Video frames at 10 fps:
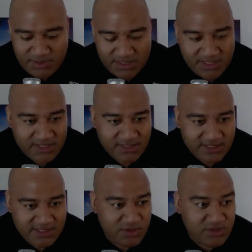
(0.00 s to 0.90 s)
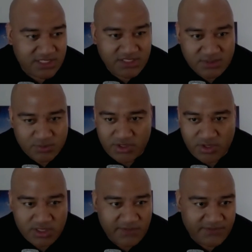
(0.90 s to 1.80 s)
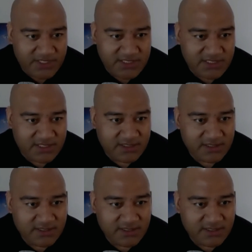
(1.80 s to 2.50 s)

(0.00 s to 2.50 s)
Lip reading: Like, there's no sessions where you don't leave dizzy, eh?